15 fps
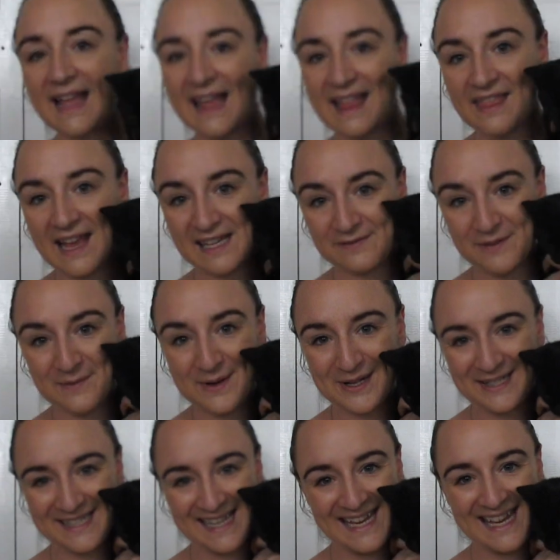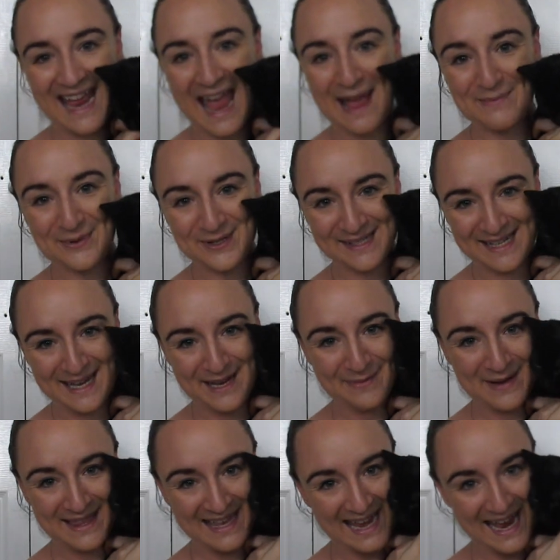Thanks for watching, and we'll see you
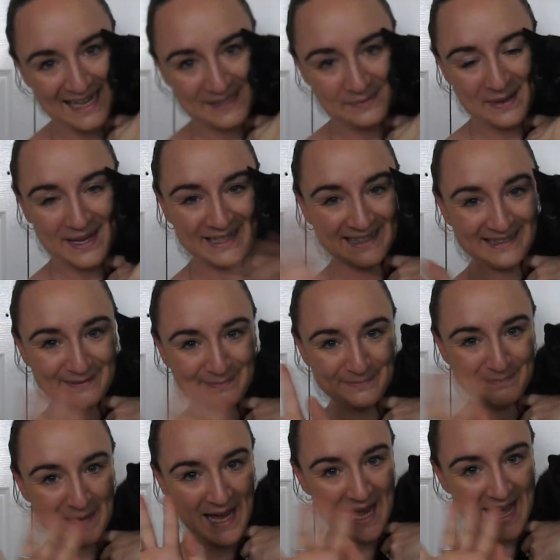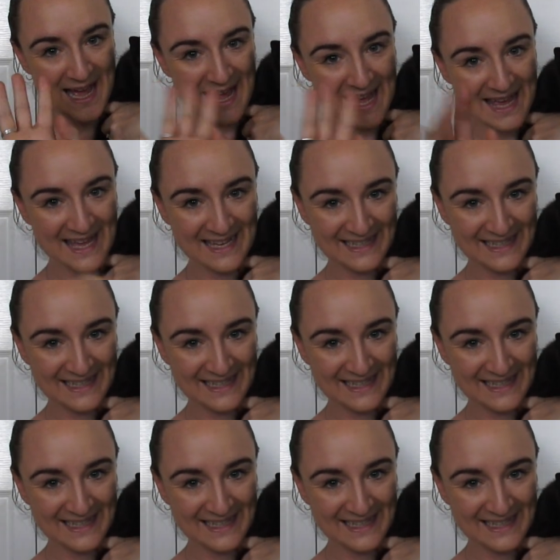in the next one. Bye.